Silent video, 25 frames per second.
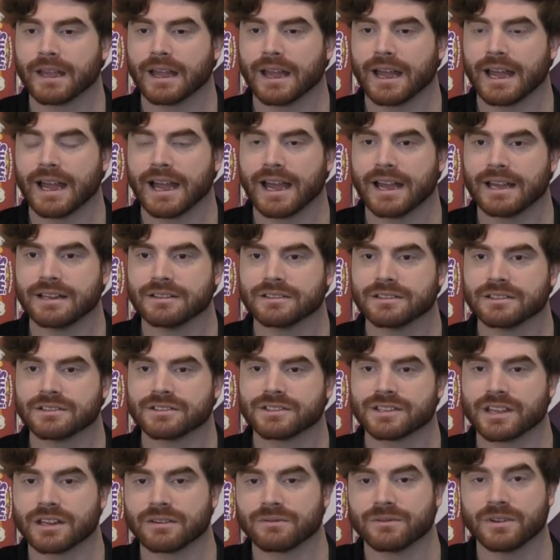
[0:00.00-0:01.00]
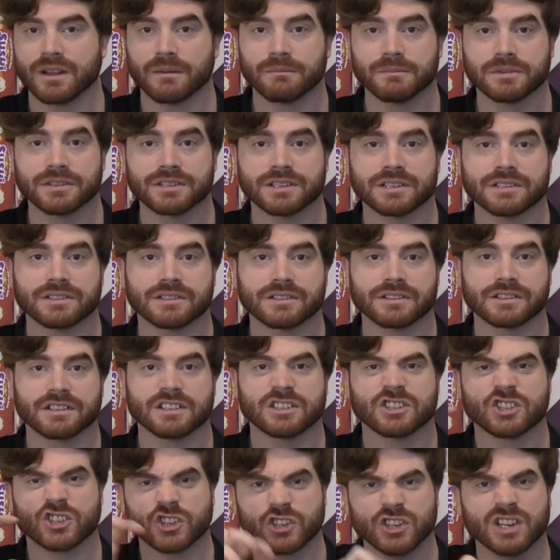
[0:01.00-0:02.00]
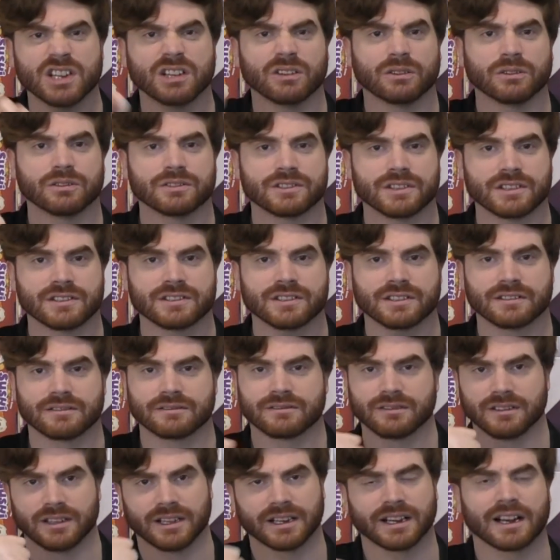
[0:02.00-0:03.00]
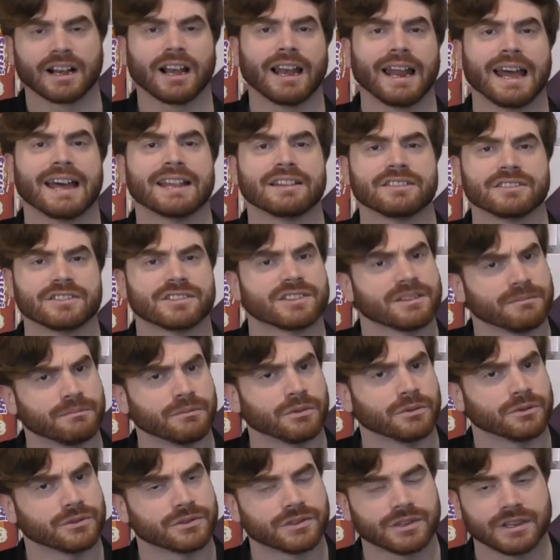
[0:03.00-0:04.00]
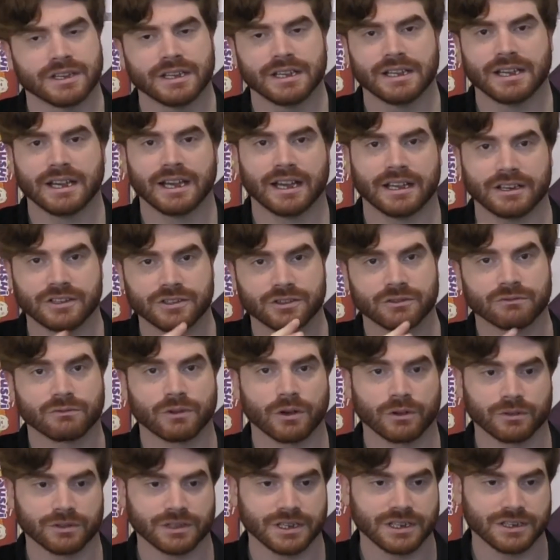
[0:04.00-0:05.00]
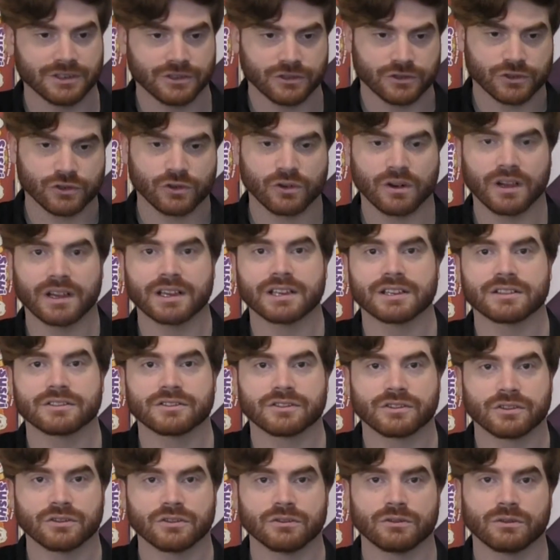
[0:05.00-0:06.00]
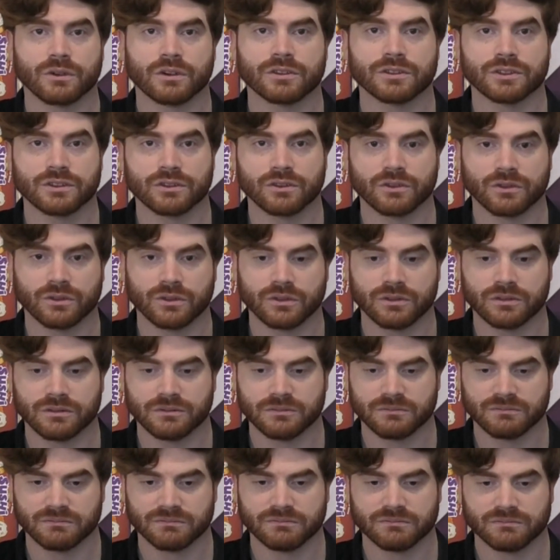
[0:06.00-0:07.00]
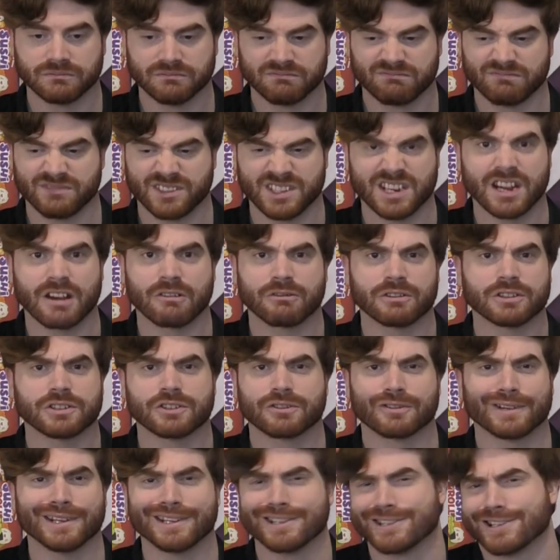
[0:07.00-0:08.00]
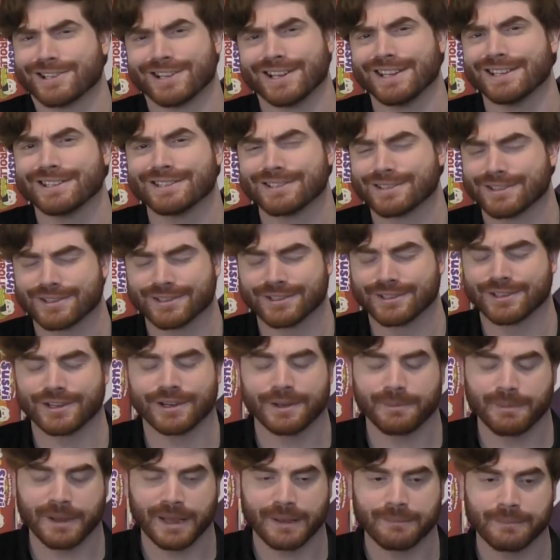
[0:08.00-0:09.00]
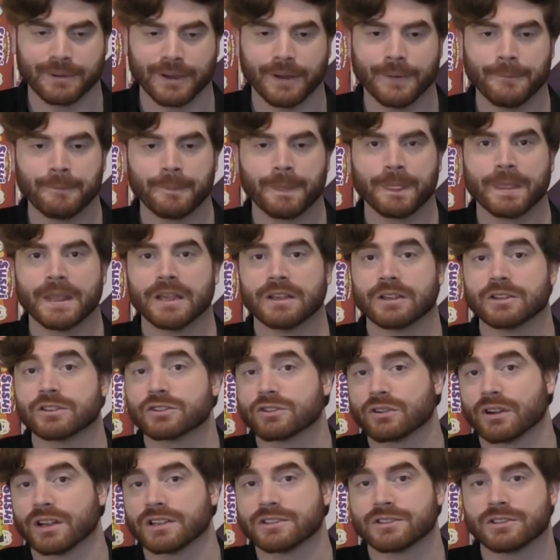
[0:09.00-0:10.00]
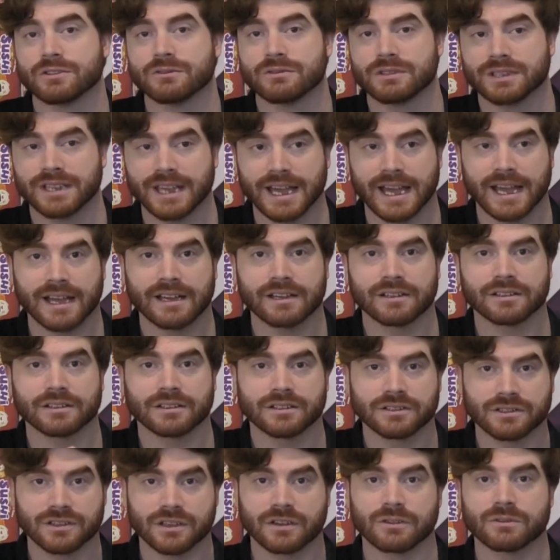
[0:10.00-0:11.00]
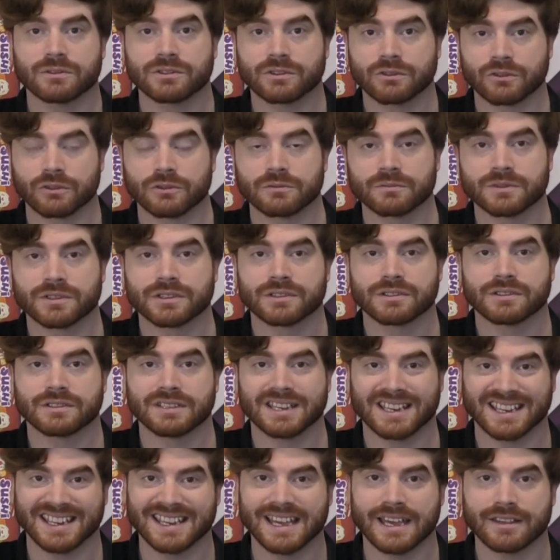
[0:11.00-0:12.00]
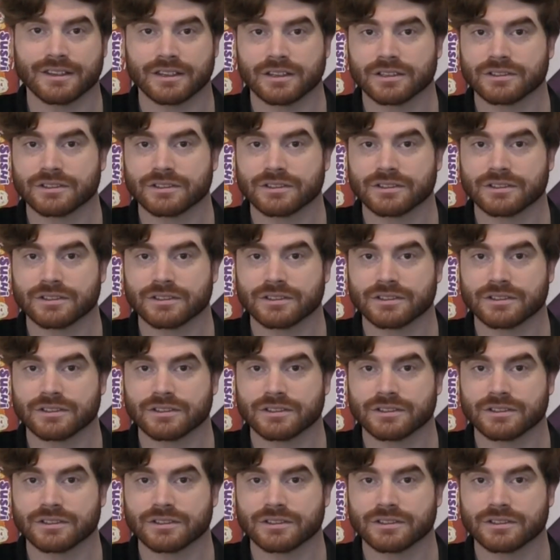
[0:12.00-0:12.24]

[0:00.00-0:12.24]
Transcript: instead of numbers, it's shields, it's like clan symbols, and as you roll these, you're trying to, on your territory sheets, just a sheet of paper, you're trying to get contiguous groups together